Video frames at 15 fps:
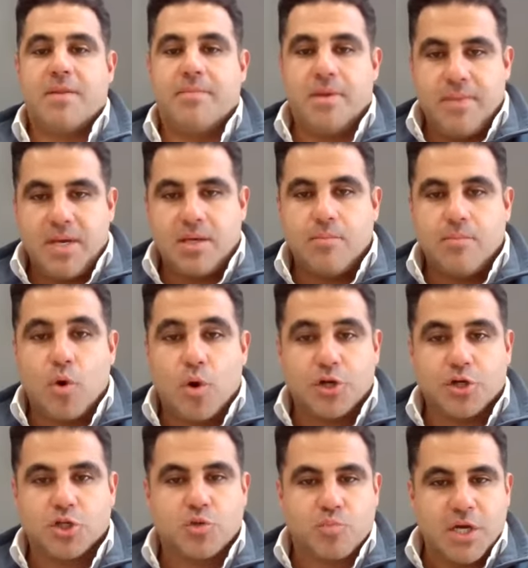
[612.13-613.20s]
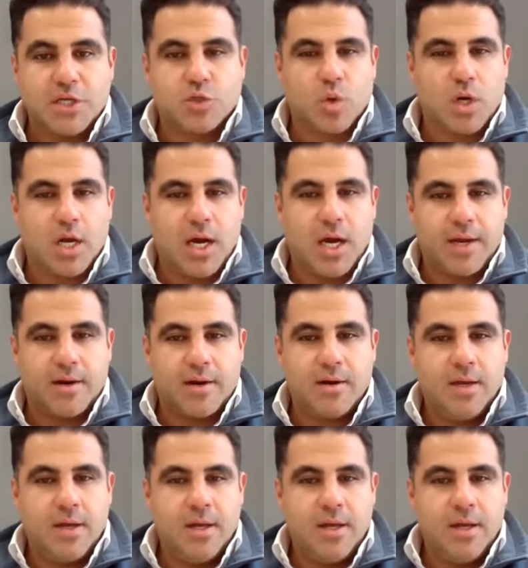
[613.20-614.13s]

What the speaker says: have been making more and your spreads were higher.